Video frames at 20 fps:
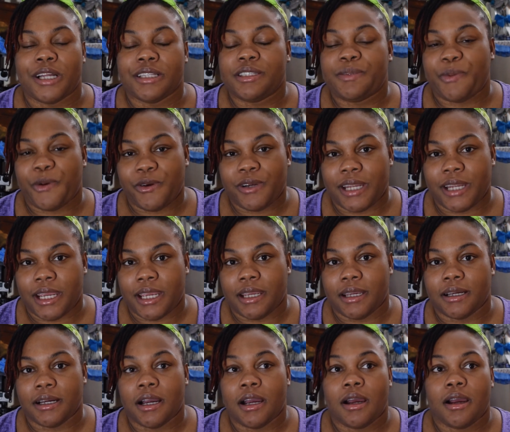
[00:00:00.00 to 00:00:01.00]
per day,
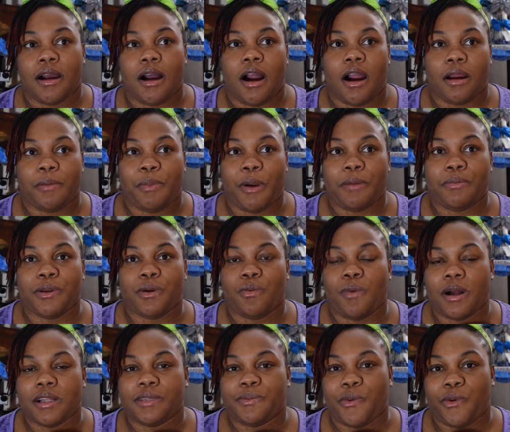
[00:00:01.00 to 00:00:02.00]
or probably
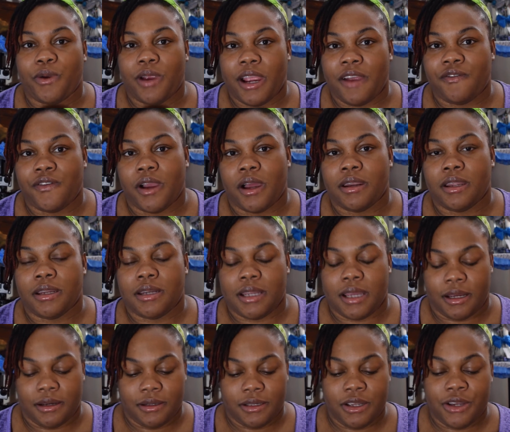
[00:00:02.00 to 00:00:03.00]
once per every other
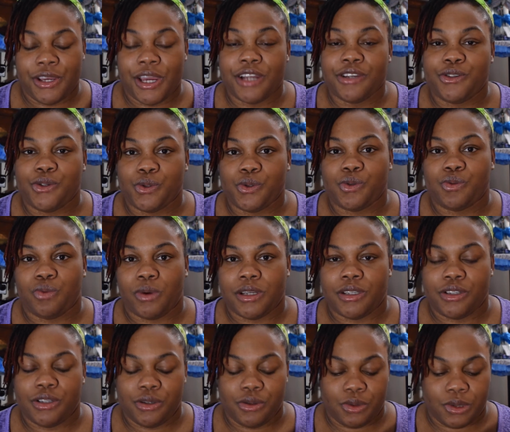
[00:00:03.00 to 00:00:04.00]
day. You can choose when
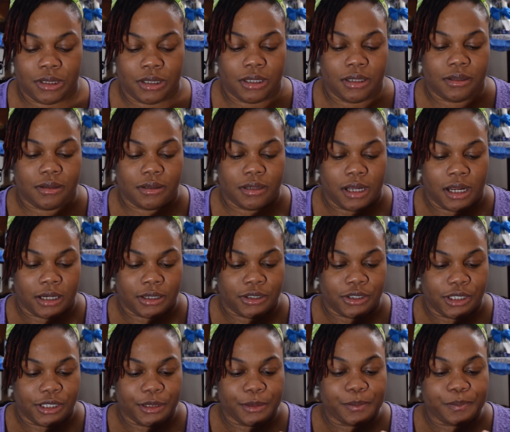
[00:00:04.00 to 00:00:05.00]
to use it
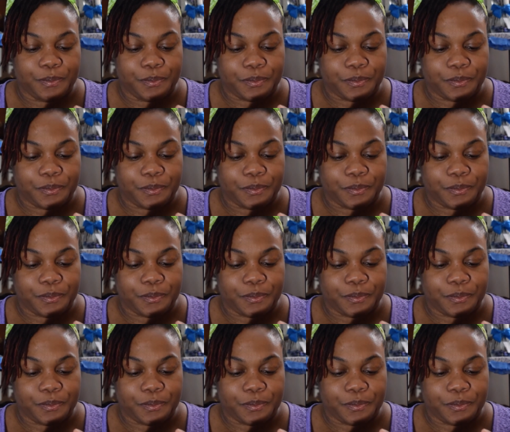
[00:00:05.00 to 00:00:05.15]
actually.